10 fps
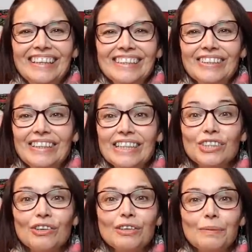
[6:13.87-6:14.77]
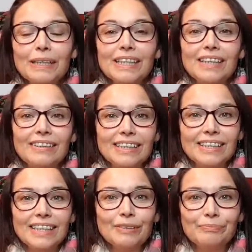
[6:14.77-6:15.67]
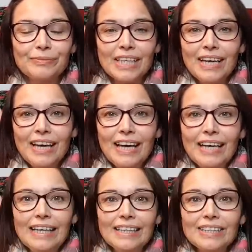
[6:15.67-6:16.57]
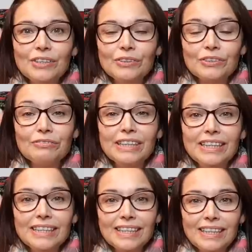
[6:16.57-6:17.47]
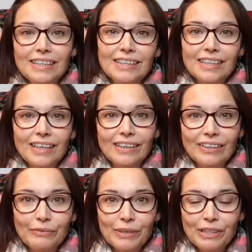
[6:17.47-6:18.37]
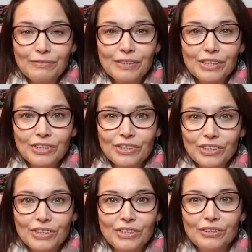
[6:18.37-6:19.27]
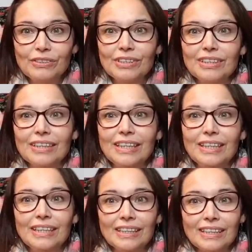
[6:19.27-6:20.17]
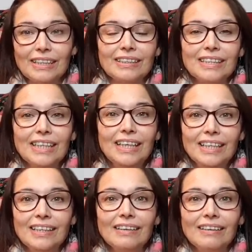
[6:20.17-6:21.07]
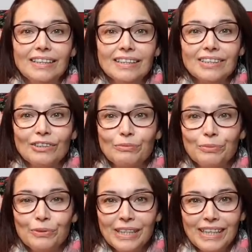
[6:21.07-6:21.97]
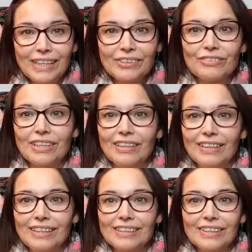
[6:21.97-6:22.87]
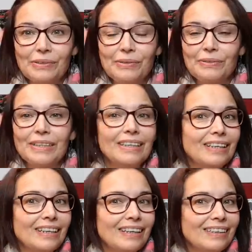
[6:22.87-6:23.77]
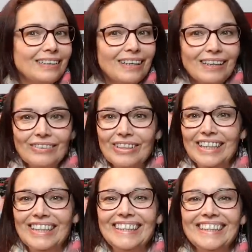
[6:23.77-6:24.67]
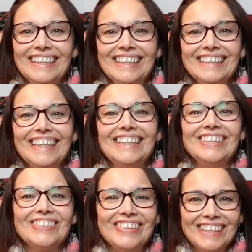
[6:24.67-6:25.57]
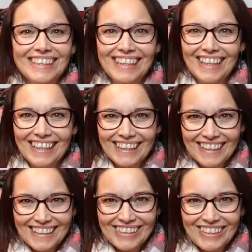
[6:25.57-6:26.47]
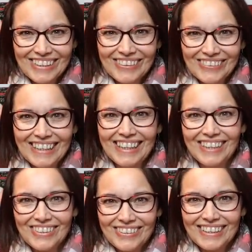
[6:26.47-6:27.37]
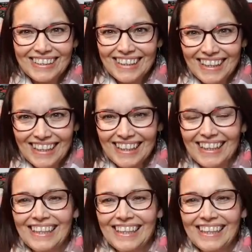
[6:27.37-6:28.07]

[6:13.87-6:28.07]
So yes, sorry about the lighting. It looked really sinister when I first just used the ceiling light, so I brought in extra light. So yeah, it's interesting. Let's just call it interesting.